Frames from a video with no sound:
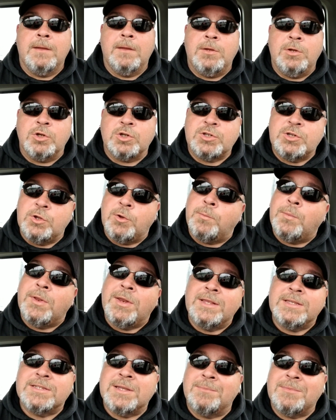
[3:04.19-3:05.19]
you're still
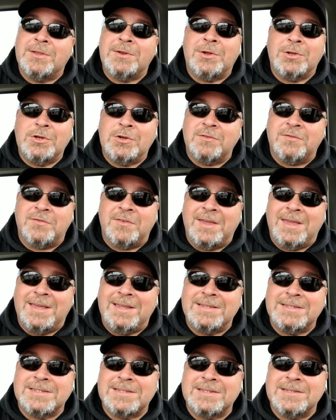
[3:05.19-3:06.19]
putting something on your
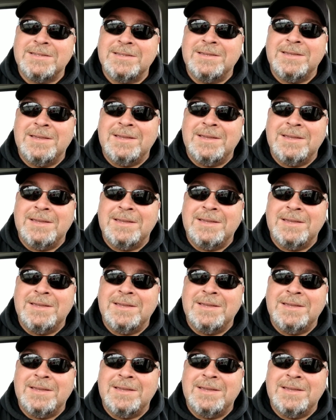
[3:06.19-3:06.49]
face